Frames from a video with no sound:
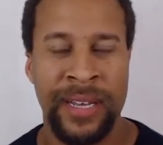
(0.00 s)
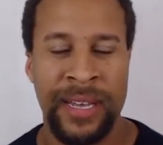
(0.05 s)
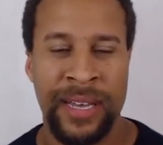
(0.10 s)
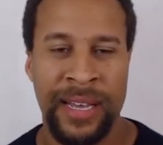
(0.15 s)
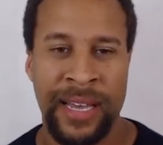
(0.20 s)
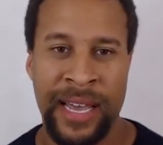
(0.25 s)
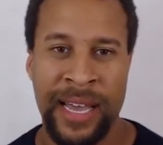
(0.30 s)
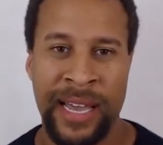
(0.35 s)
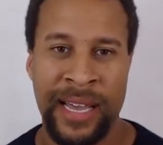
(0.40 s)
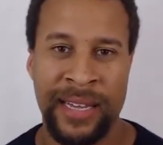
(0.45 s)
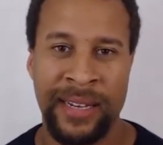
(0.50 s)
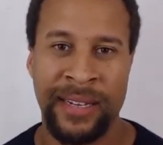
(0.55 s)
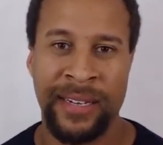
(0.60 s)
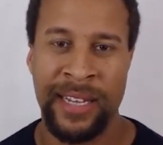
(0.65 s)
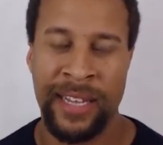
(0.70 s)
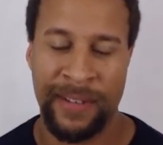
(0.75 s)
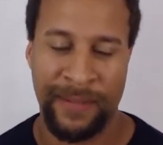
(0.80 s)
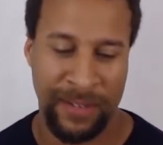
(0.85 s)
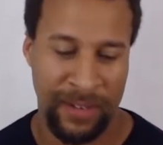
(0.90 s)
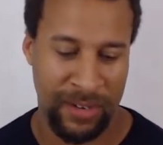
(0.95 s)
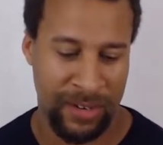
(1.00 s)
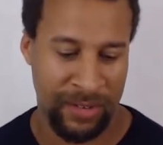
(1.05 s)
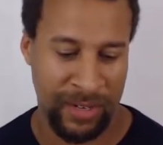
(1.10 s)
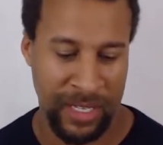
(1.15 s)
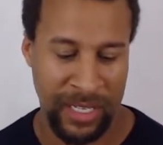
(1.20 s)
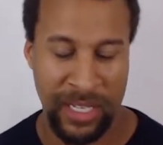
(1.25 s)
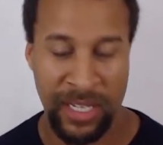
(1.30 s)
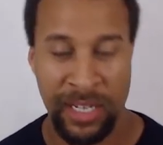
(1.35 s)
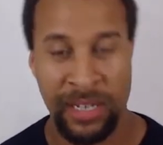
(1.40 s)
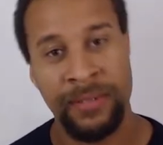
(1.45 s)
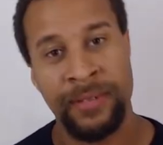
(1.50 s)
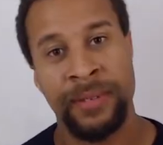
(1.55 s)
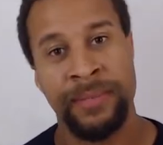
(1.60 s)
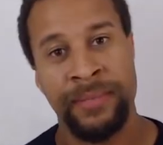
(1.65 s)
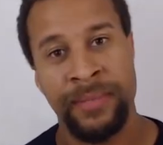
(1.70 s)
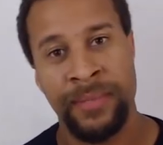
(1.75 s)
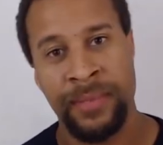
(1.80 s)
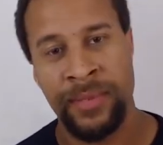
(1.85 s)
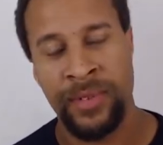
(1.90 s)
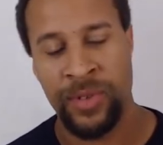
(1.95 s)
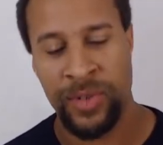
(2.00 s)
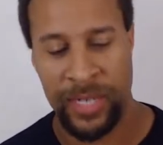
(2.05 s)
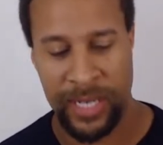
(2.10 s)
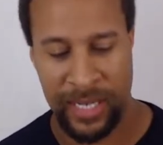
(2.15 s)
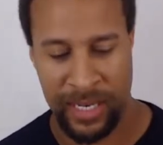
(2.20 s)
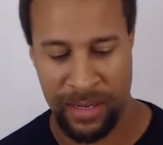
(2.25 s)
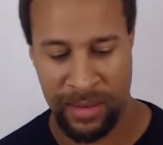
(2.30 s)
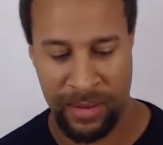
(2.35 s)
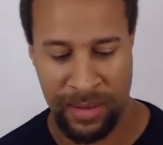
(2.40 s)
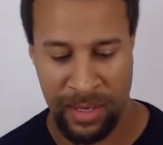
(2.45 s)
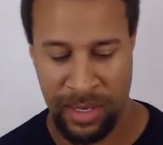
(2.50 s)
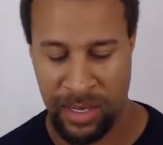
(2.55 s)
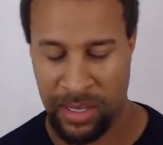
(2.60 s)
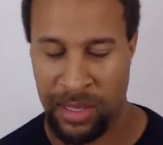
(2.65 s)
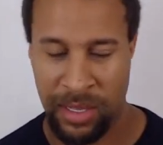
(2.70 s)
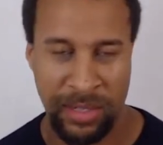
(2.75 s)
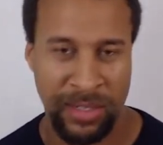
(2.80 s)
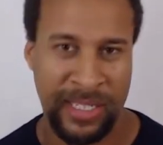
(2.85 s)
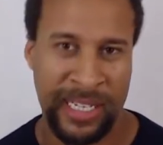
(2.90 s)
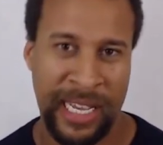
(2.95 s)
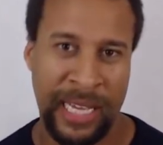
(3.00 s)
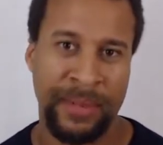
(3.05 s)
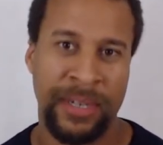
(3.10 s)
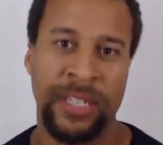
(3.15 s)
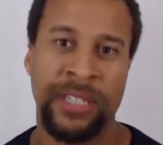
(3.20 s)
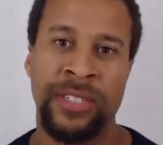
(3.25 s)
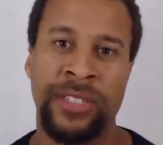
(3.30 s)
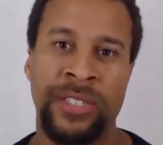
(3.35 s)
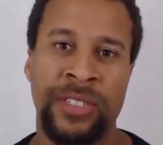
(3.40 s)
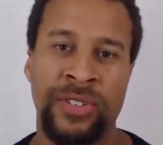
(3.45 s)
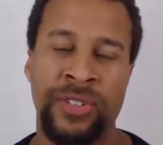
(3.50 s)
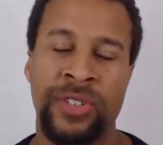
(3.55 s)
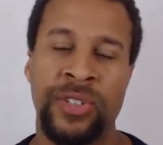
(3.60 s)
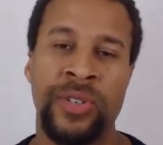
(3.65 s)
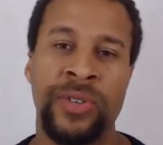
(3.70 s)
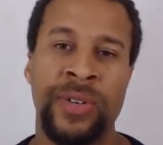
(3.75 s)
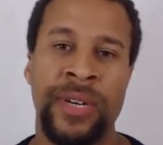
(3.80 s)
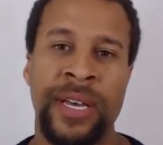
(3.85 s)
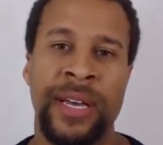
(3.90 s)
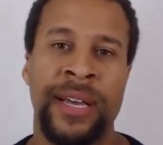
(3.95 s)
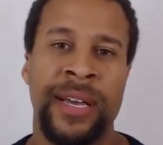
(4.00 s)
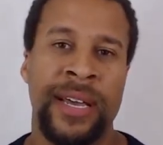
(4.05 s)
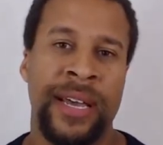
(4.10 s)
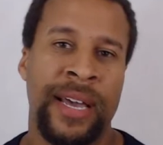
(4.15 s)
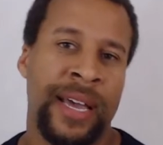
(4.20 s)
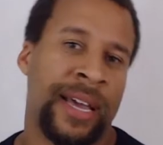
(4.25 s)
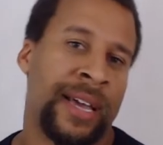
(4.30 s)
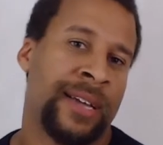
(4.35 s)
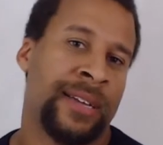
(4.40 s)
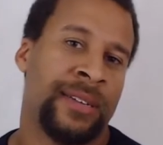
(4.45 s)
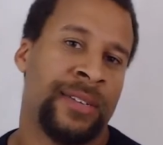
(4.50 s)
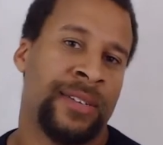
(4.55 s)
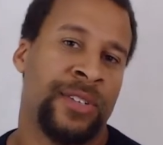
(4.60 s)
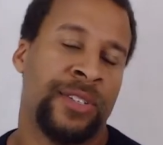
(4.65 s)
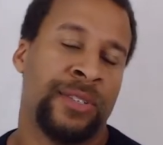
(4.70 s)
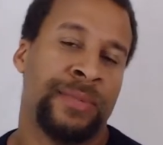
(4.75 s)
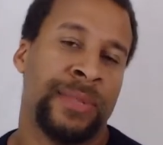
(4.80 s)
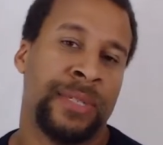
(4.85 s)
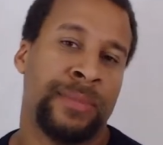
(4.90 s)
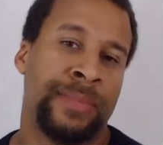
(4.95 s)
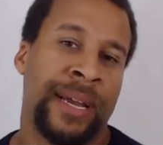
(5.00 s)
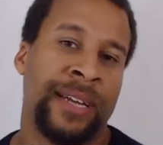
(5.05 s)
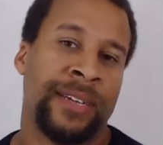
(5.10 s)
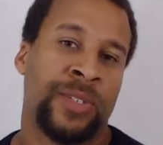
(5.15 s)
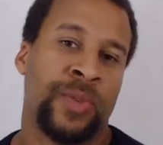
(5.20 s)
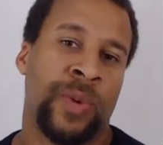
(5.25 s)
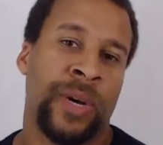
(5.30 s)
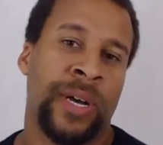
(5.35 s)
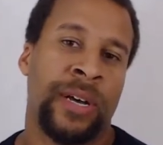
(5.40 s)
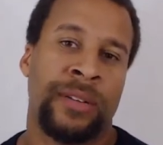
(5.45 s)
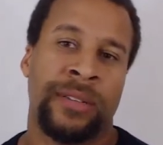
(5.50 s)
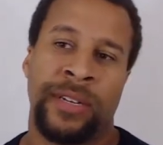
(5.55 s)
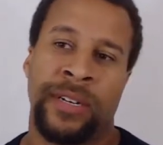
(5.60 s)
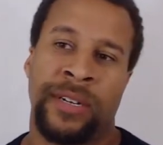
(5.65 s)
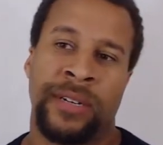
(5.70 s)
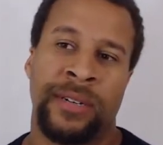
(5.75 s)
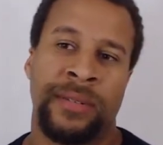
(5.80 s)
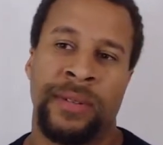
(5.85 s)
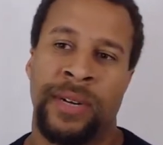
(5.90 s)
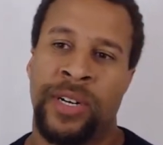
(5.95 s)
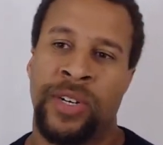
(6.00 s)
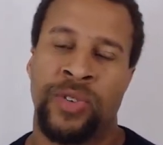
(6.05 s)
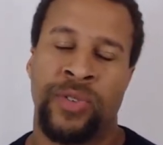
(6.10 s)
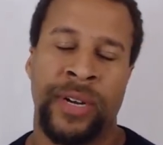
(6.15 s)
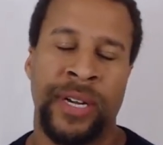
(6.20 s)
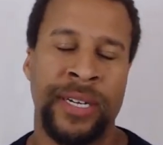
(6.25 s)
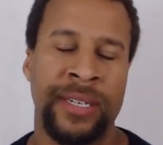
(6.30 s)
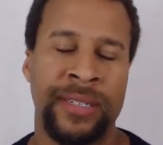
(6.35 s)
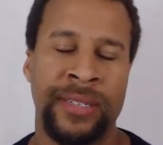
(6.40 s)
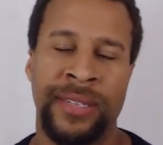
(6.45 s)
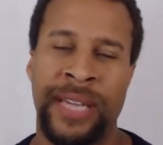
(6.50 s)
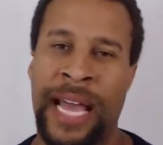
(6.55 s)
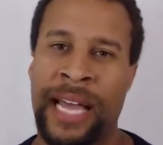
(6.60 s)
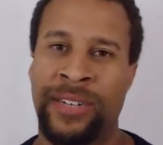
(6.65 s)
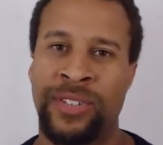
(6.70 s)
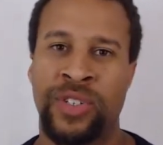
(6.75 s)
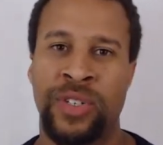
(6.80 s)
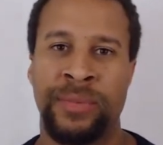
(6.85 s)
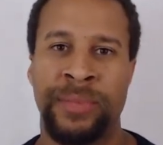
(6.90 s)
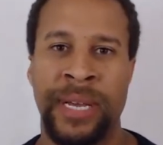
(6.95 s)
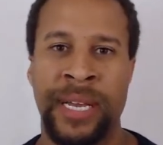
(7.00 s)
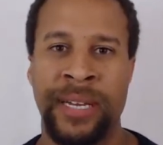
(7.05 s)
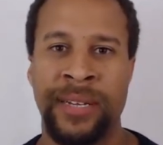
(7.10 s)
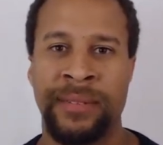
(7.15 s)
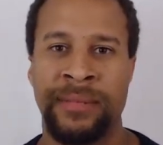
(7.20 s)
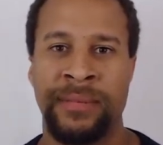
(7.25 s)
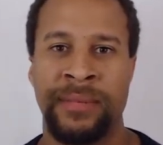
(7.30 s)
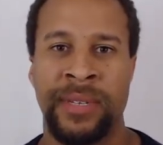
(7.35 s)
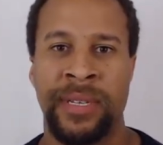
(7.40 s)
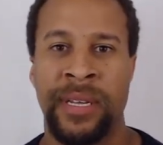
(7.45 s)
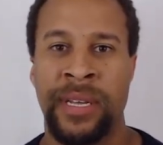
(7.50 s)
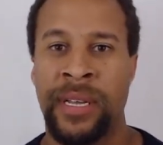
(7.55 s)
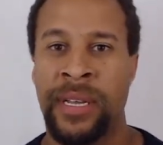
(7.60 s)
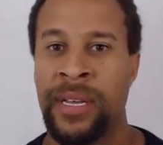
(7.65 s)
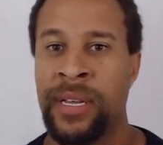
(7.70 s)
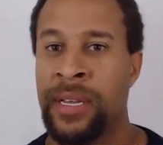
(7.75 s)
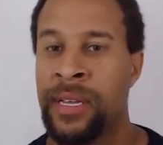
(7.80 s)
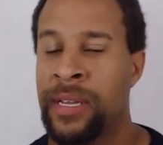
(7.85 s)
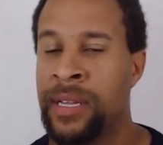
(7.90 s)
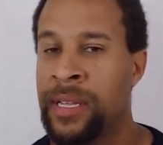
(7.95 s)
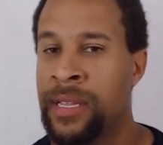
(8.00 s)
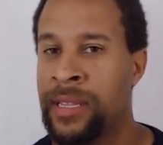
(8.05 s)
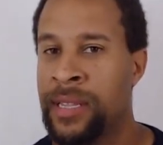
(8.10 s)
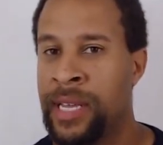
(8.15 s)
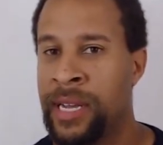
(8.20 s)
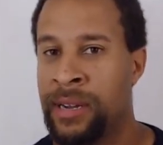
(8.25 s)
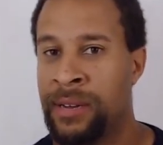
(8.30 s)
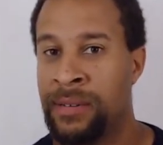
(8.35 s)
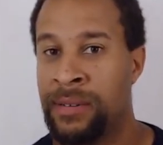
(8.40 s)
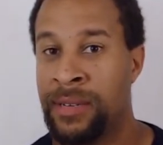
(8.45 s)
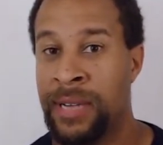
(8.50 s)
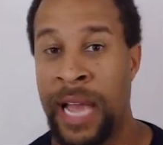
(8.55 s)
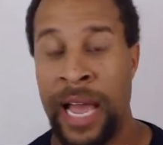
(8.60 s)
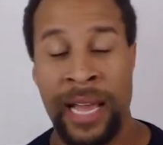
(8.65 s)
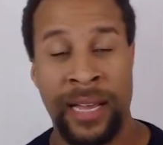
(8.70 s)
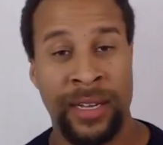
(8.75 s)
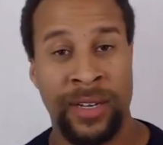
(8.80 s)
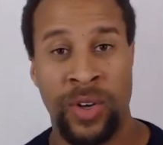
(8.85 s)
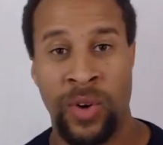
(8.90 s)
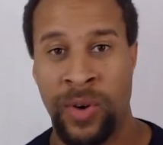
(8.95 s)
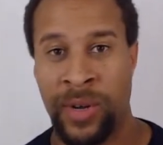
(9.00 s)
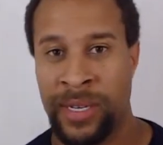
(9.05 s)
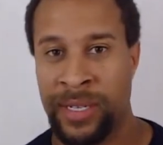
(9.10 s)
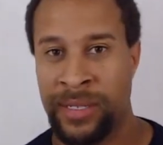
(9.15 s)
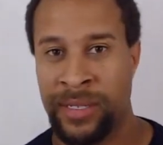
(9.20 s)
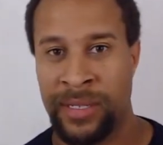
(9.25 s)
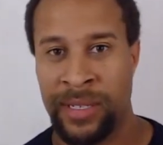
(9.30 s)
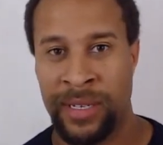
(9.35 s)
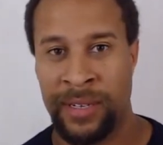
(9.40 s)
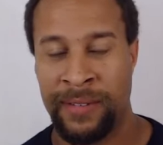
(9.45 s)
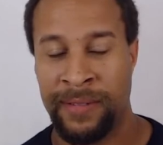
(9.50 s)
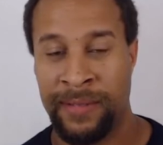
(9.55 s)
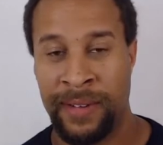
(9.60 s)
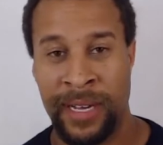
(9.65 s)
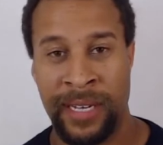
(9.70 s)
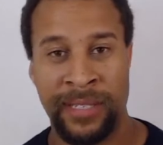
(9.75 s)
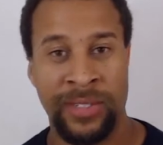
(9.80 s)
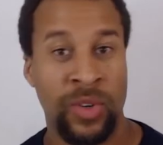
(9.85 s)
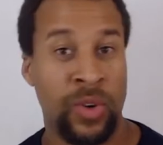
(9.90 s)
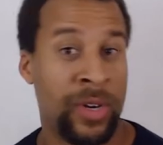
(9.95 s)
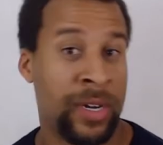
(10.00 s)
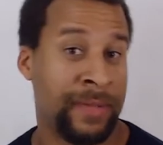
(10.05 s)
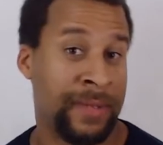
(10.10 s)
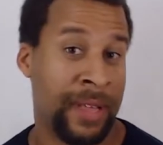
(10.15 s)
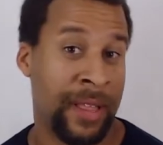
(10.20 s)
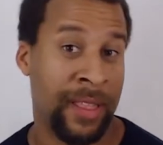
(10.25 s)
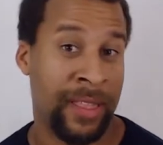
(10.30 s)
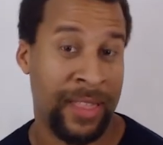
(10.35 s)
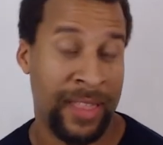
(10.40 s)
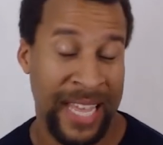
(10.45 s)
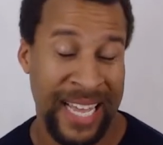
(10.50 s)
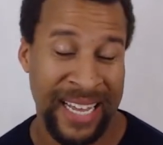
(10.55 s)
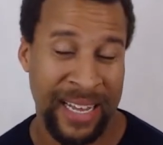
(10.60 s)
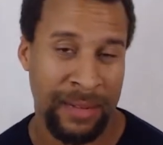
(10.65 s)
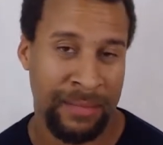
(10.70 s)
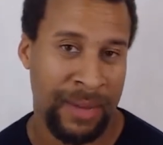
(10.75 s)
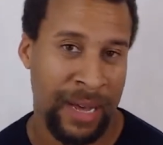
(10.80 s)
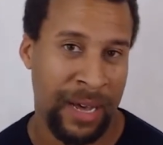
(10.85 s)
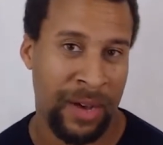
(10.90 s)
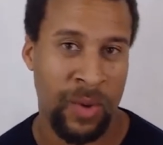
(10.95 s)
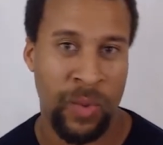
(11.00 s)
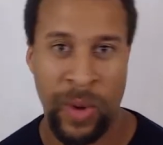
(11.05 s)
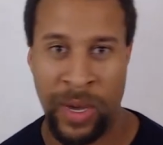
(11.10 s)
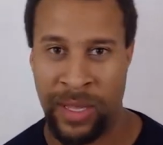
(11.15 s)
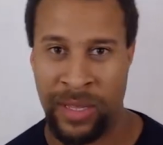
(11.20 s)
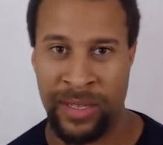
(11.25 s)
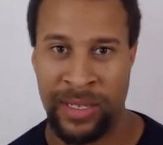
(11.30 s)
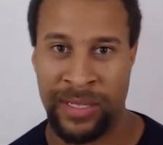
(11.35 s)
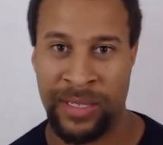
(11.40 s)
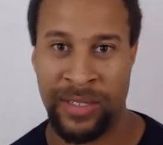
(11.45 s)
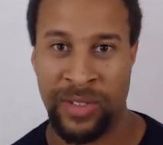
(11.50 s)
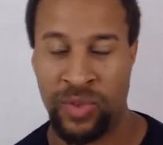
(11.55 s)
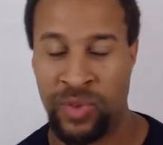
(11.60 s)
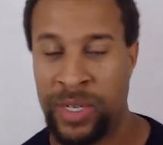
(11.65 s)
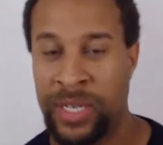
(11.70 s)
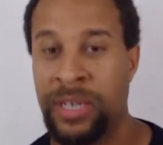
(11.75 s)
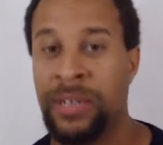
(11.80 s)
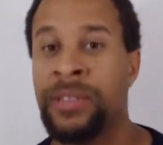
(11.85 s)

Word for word: And if you're really good them, you can hook those same hooks through and use them as bait as well. They're a great natural bait. They're not going to fuss or even think about whether this is real.